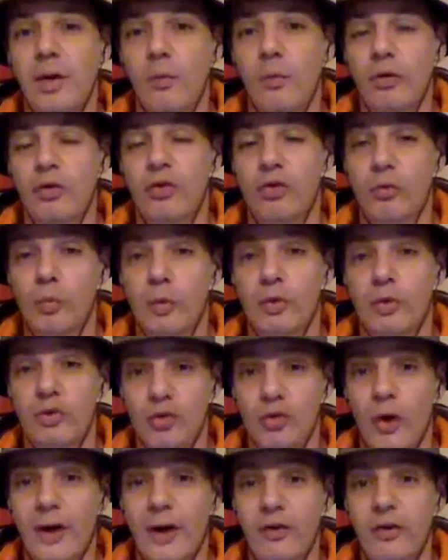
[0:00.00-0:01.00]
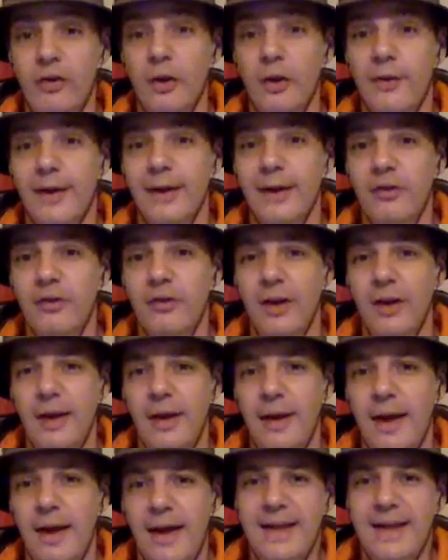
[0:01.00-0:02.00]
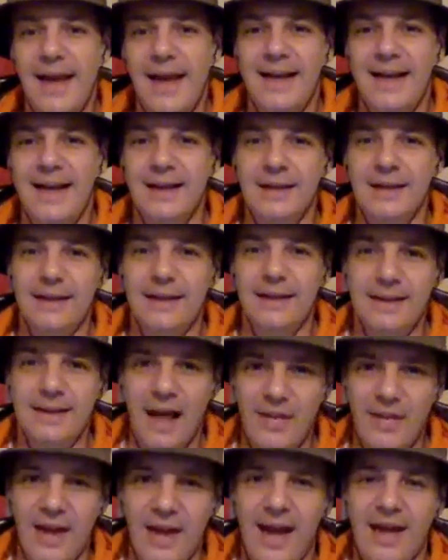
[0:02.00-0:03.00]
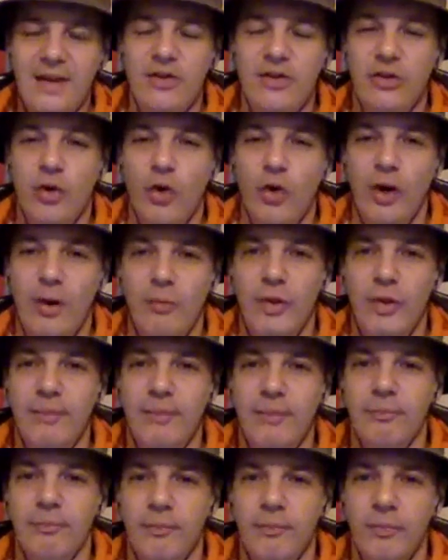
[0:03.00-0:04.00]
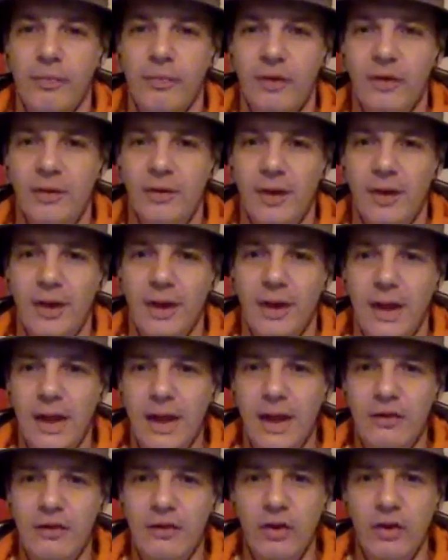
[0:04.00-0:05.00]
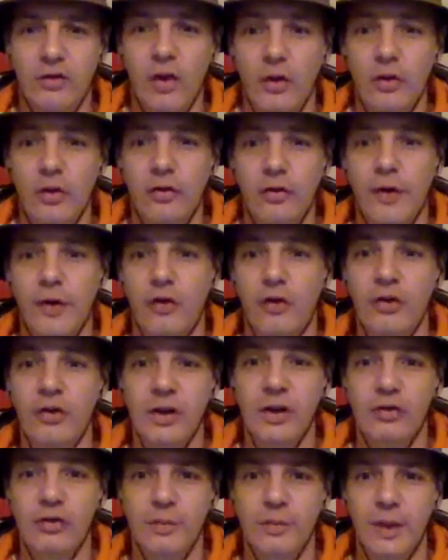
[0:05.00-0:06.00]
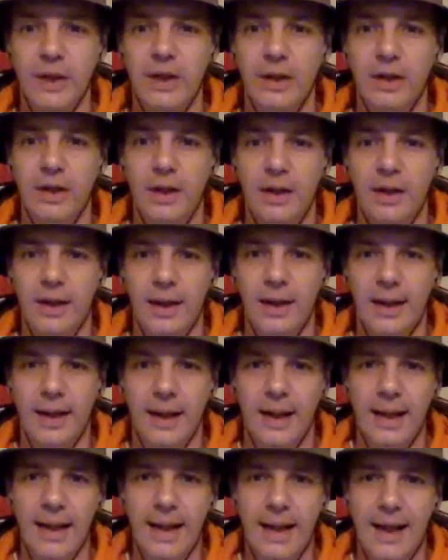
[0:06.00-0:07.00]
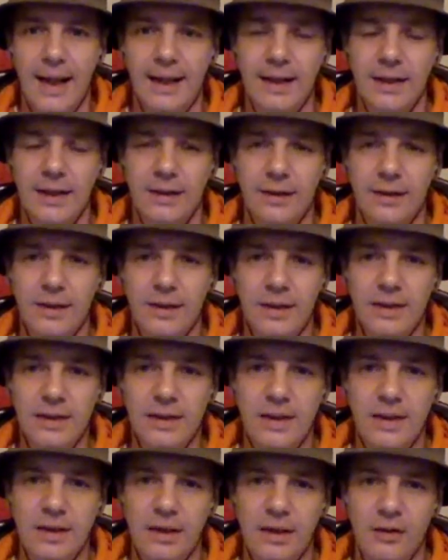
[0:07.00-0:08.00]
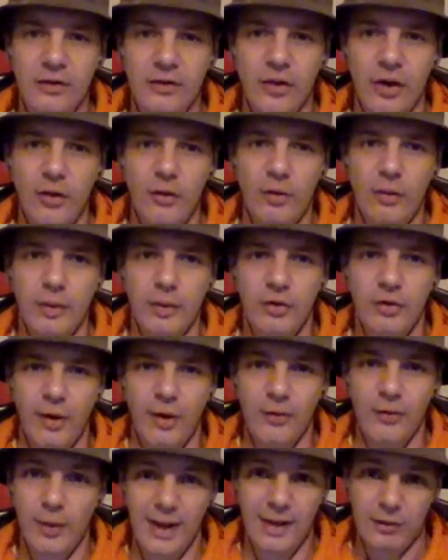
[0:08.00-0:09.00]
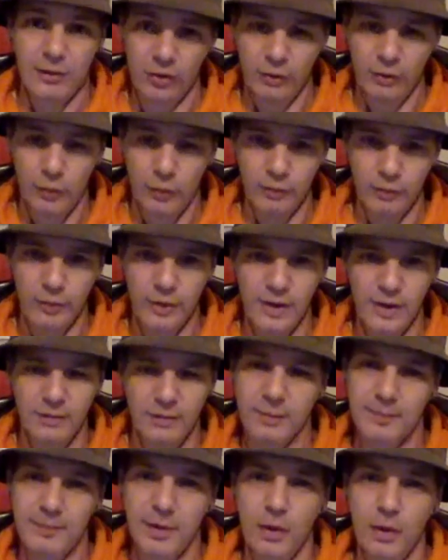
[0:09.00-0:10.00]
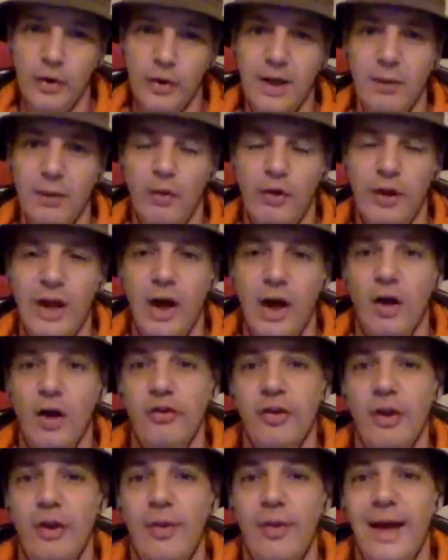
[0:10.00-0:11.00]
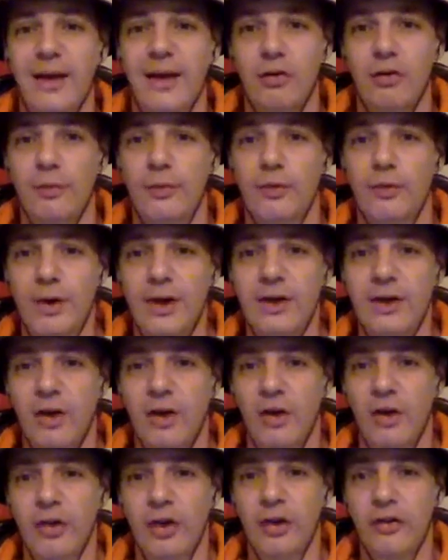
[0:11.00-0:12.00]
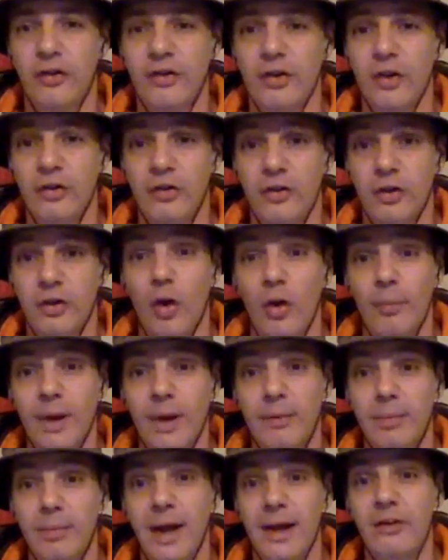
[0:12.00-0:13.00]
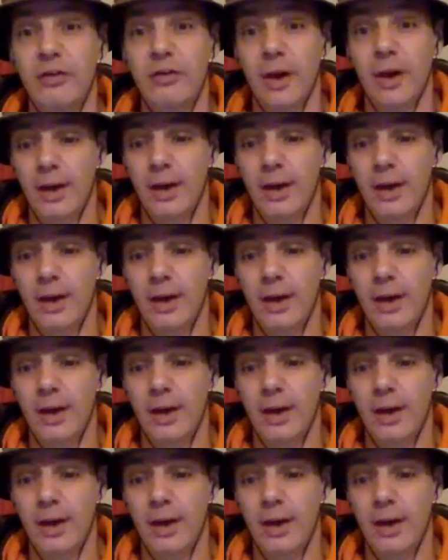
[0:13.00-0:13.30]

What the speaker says: was trying to do things. Again, I think age has caught up with him, so he's not as fast as he used to be. And so there were times when he was sort of looking at wanting Arso there to release Arso because he's just got the better pace.